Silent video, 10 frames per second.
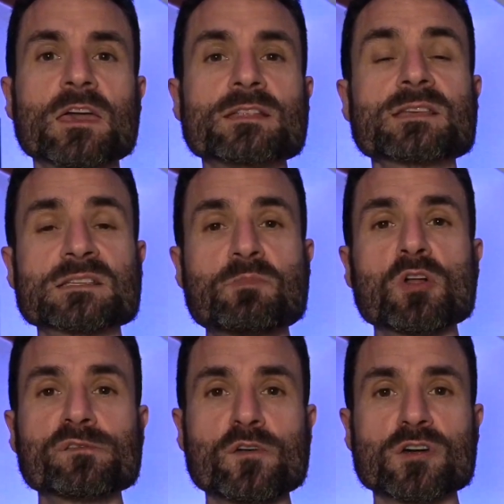Its
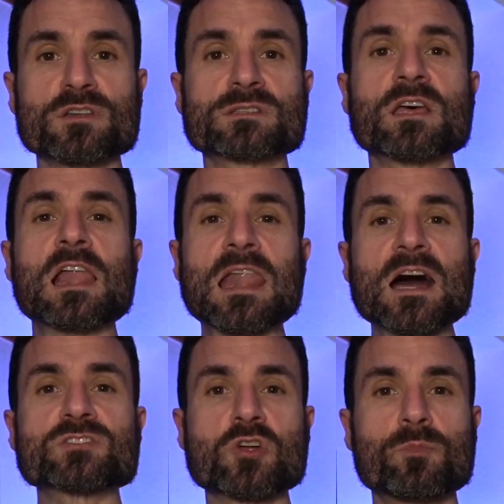export-focused
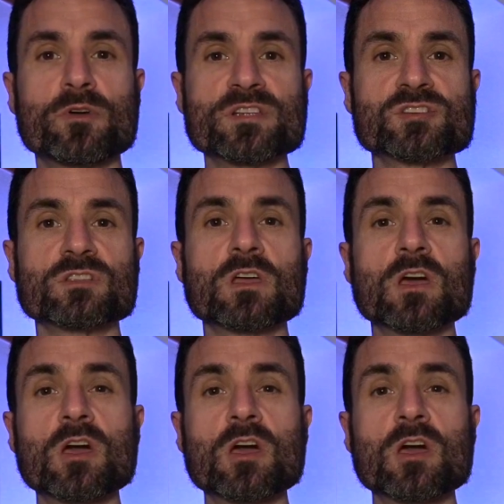large corporation